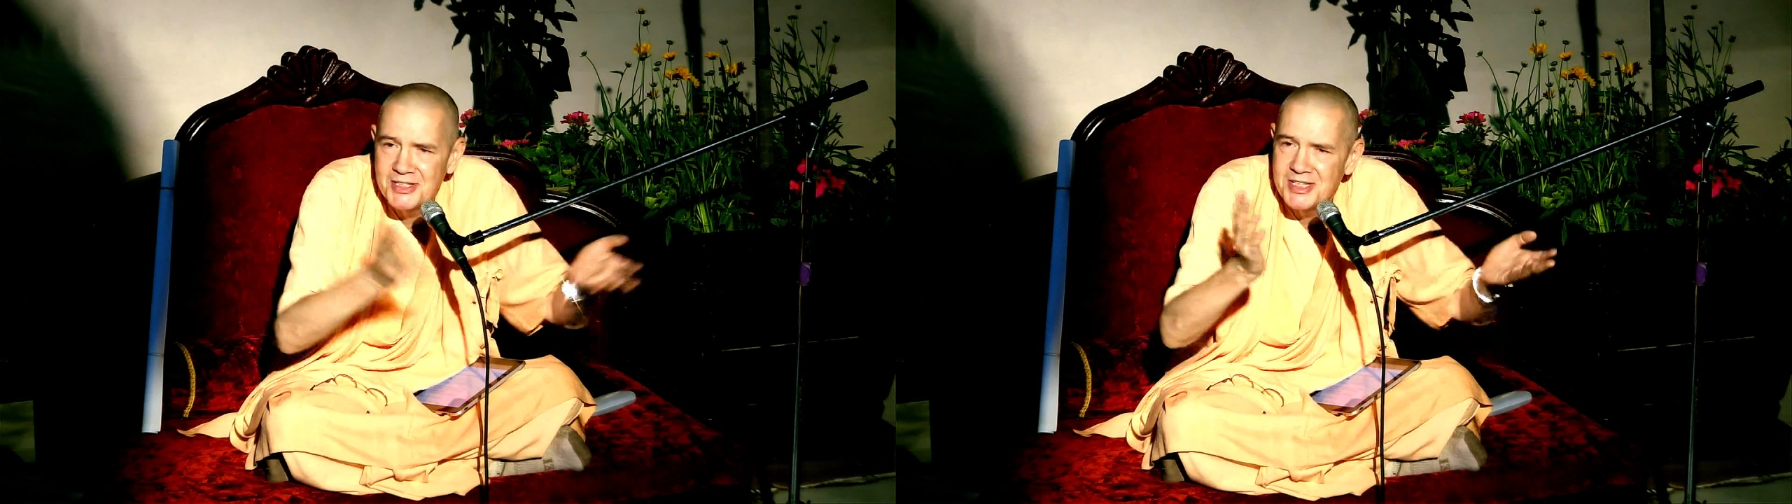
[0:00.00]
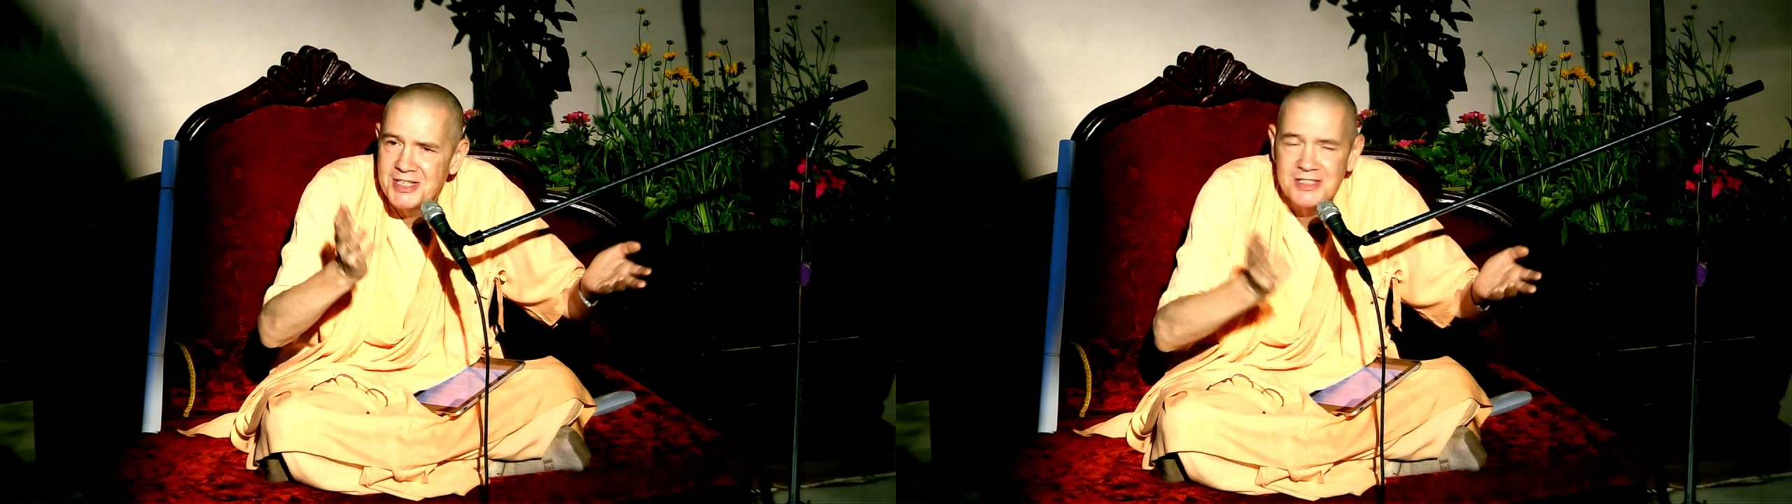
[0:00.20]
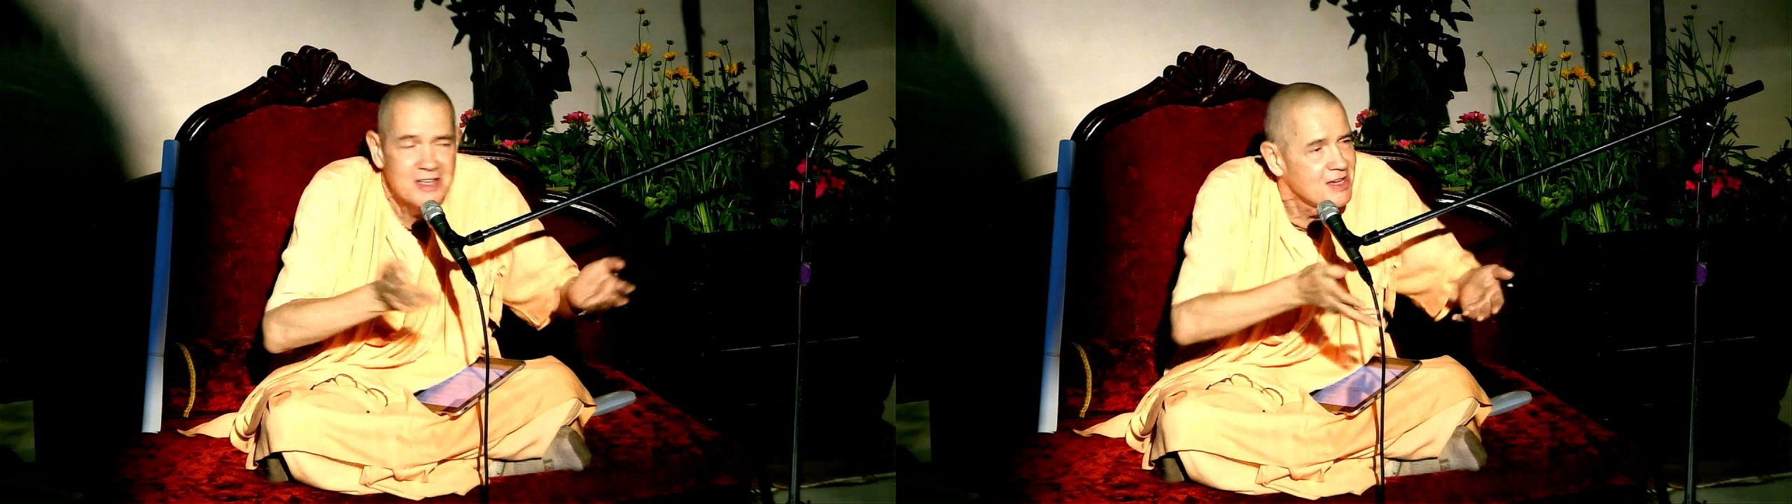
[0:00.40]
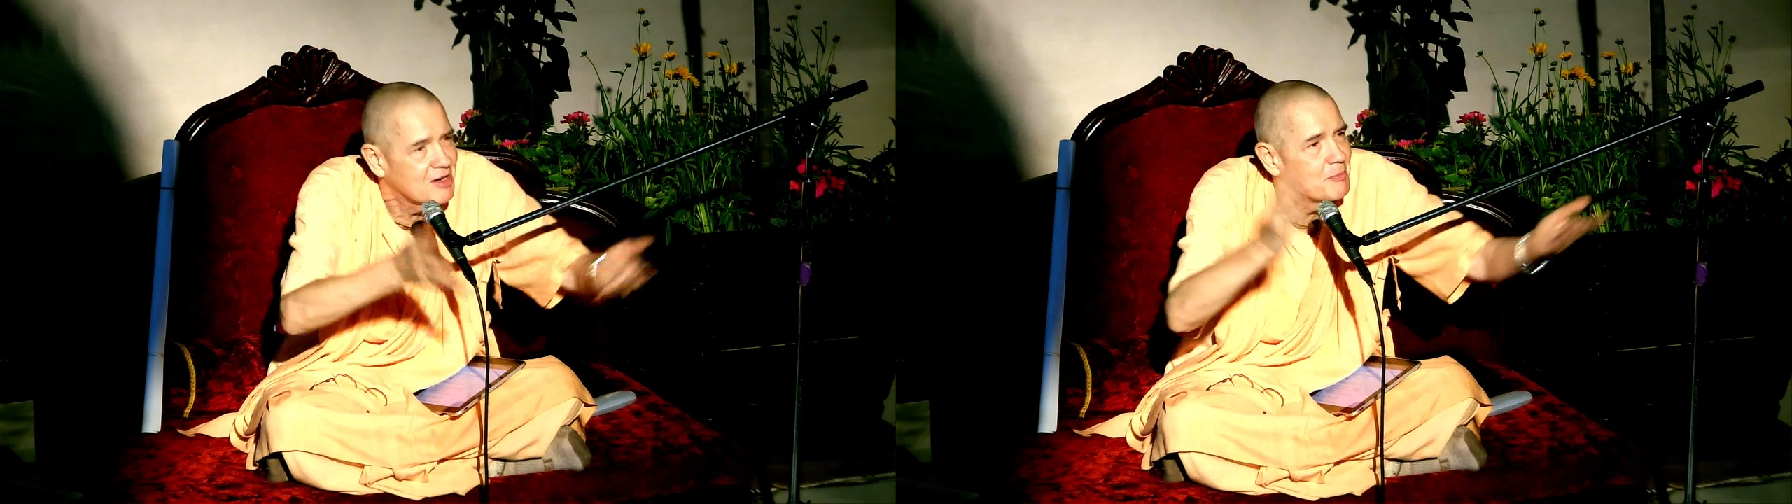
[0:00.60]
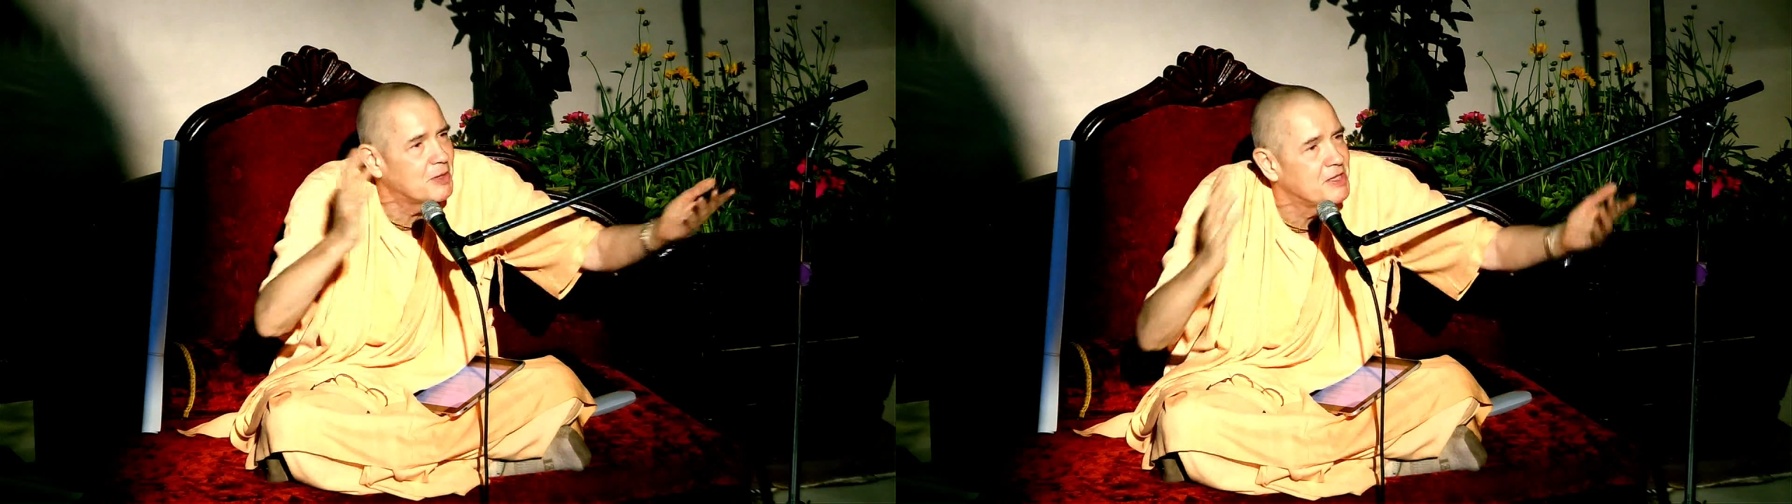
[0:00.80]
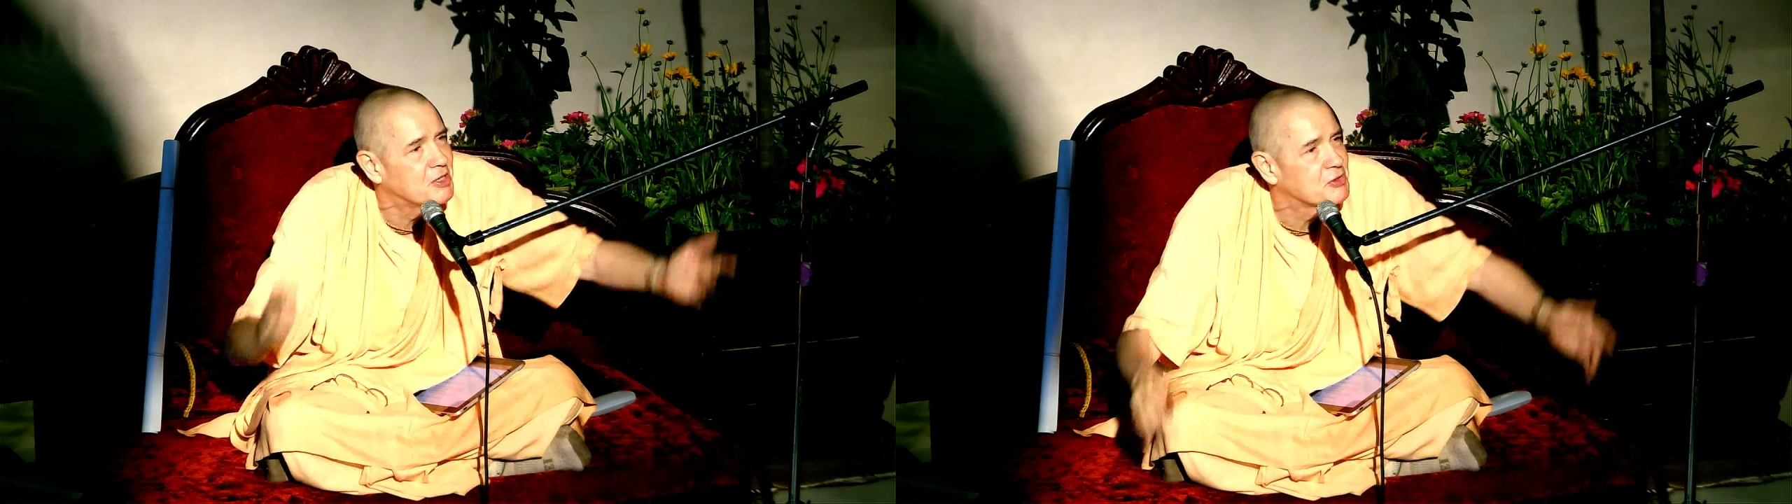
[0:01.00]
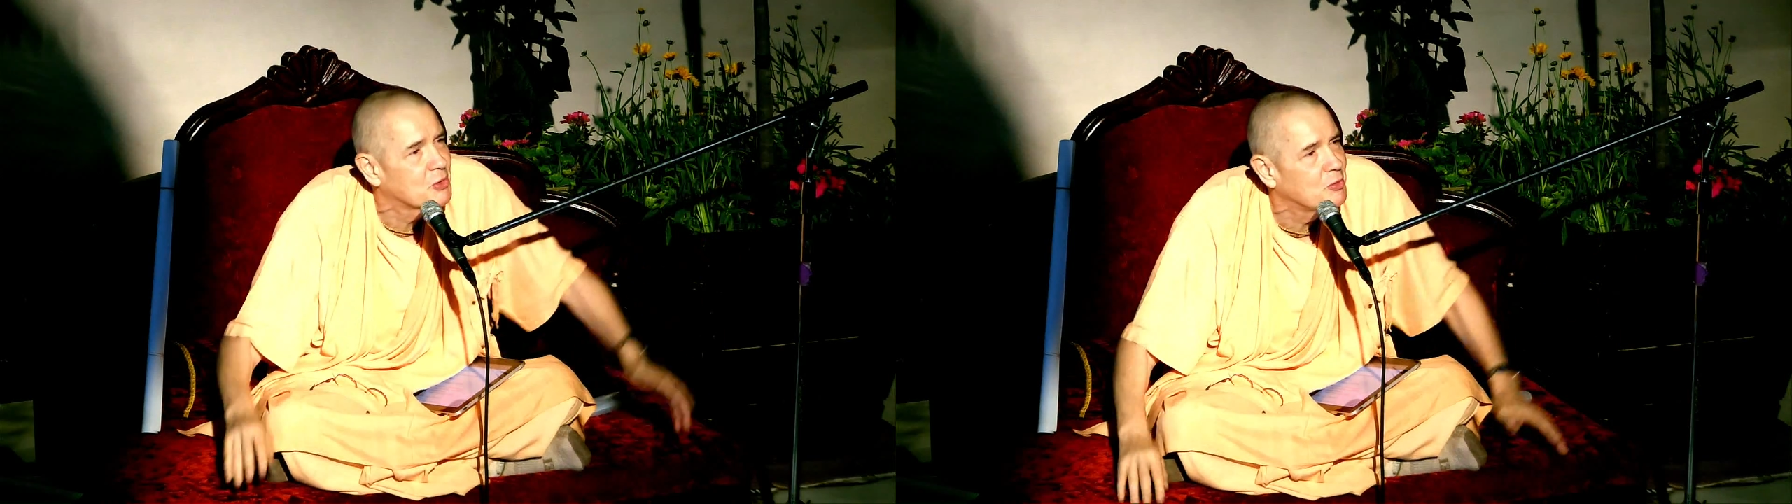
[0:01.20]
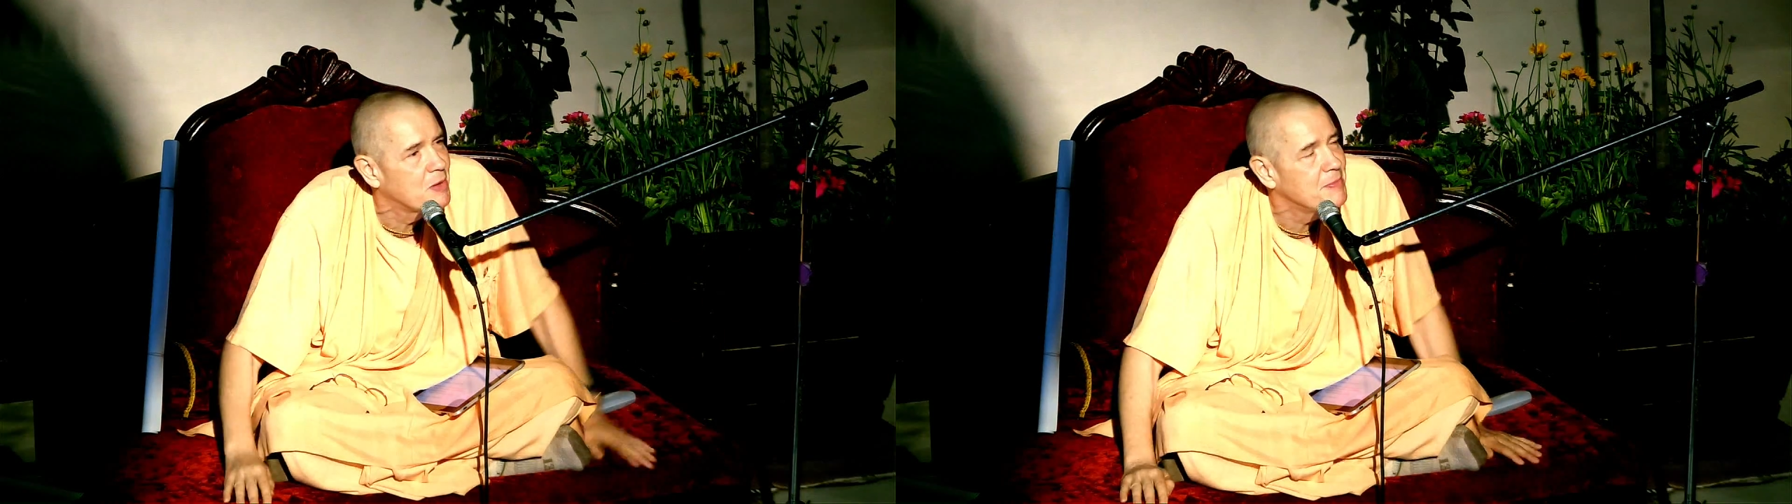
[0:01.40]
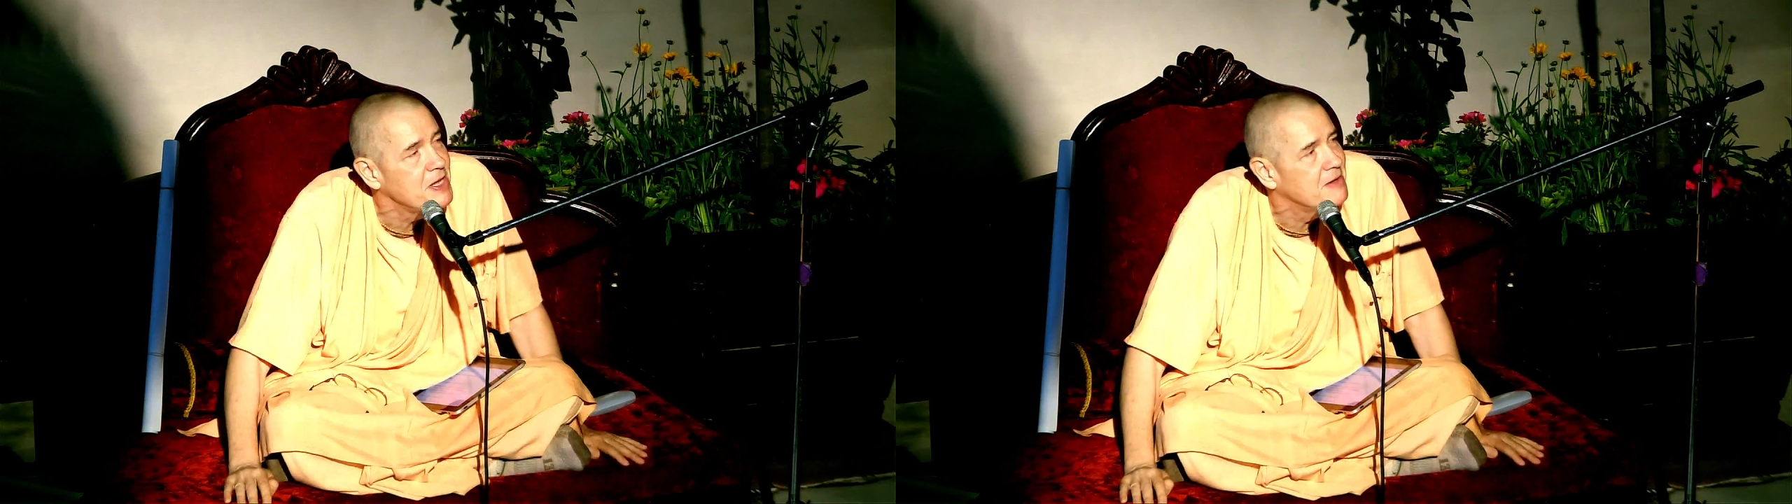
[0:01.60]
he's completely controlled by me.